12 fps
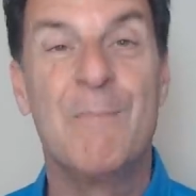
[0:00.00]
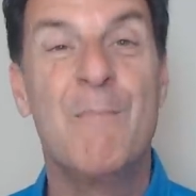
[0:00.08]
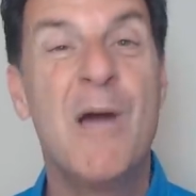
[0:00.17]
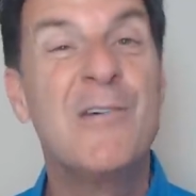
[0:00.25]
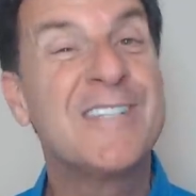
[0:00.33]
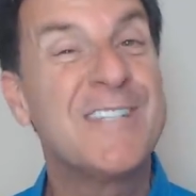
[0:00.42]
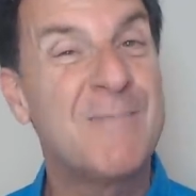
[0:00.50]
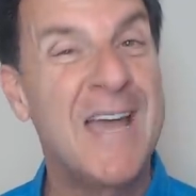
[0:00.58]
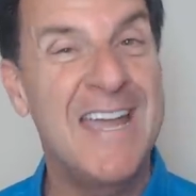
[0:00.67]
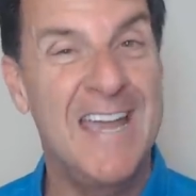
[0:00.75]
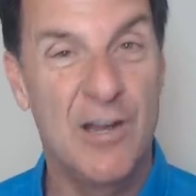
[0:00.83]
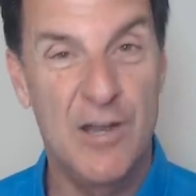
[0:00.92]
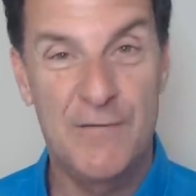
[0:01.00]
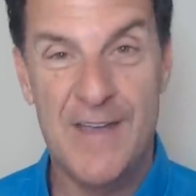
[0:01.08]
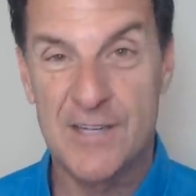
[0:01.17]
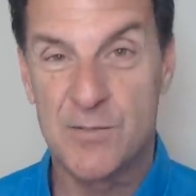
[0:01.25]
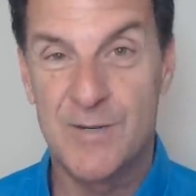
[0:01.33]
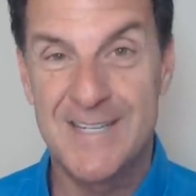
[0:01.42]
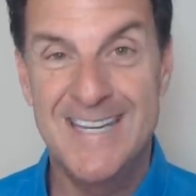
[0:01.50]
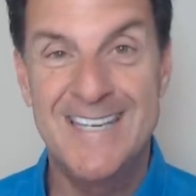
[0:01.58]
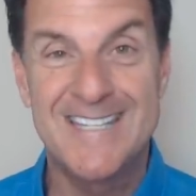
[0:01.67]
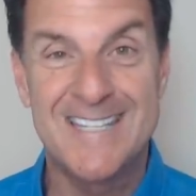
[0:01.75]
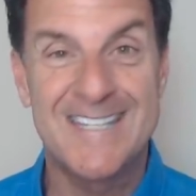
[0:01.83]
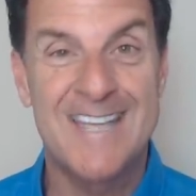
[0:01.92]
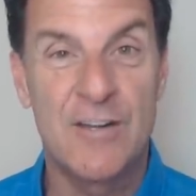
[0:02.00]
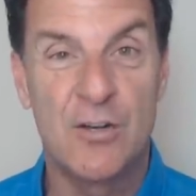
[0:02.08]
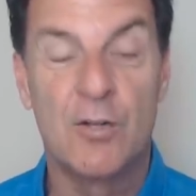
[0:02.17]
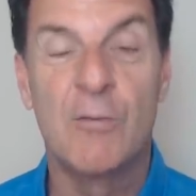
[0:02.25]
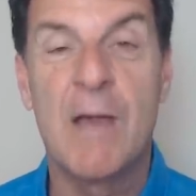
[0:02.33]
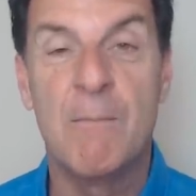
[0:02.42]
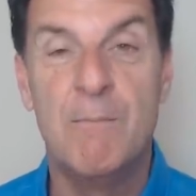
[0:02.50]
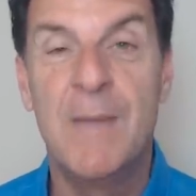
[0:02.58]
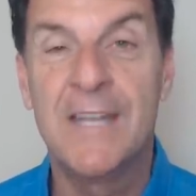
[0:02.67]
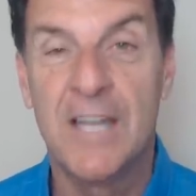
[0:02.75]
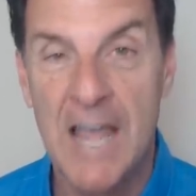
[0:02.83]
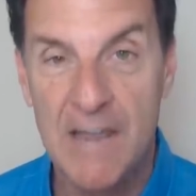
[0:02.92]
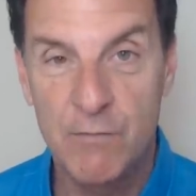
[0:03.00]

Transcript: most of my area of expertise is centered around midlife,